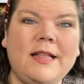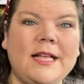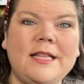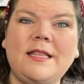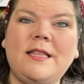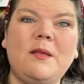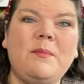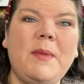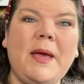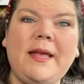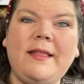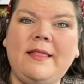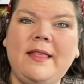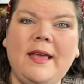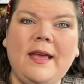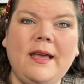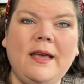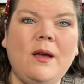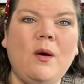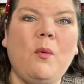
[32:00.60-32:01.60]
the main
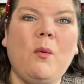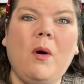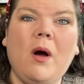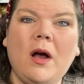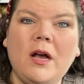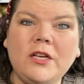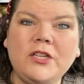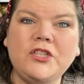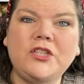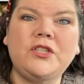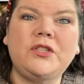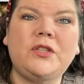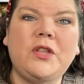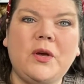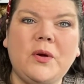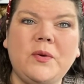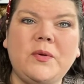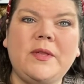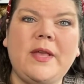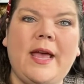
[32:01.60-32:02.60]
thing. Wash
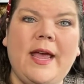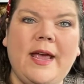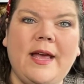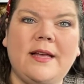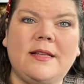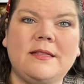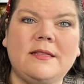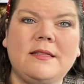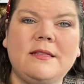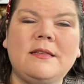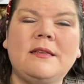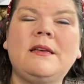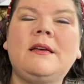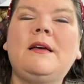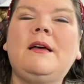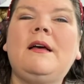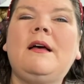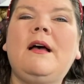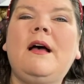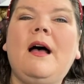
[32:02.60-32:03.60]
those hands.
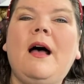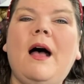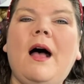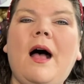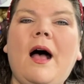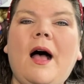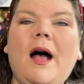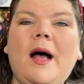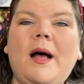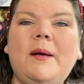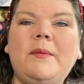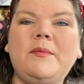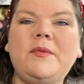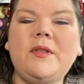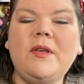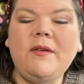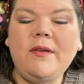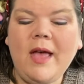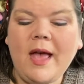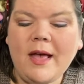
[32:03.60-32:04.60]

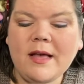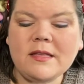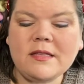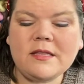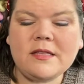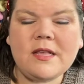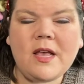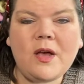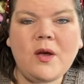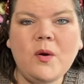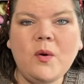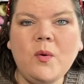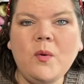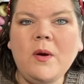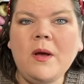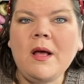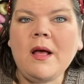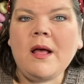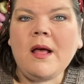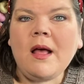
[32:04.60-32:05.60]
So yeah, so,
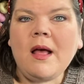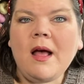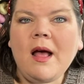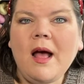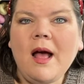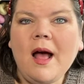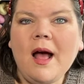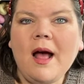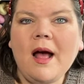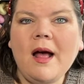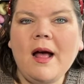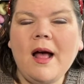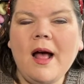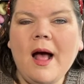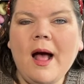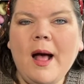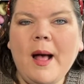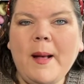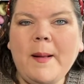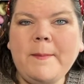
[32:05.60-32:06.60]

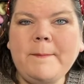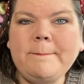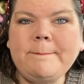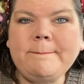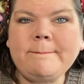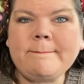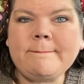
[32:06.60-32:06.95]
and